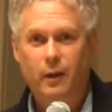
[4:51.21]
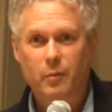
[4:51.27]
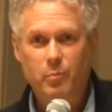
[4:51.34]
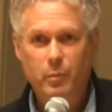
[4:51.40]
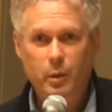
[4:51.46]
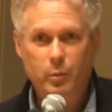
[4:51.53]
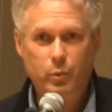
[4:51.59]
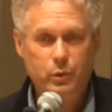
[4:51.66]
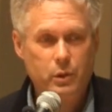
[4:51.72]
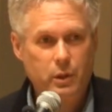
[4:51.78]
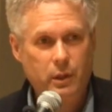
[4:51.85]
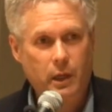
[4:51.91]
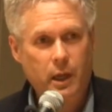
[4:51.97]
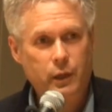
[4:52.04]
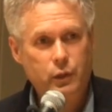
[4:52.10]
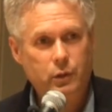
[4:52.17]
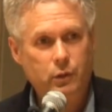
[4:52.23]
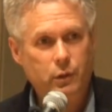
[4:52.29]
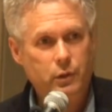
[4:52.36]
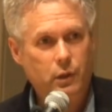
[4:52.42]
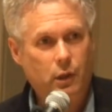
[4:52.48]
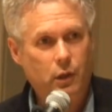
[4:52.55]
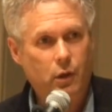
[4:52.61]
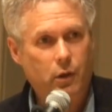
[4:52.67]
Members of the national
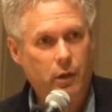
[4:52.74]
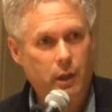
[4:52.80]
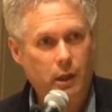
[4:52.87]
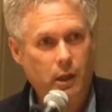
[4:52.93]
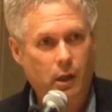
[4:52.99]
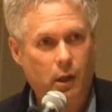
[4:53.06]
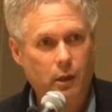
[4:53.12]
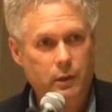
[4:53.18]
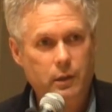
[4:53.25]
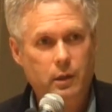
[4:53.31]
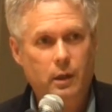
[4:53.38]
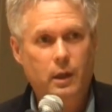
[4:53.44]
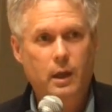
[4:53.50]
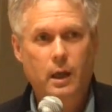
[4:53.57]
security cult,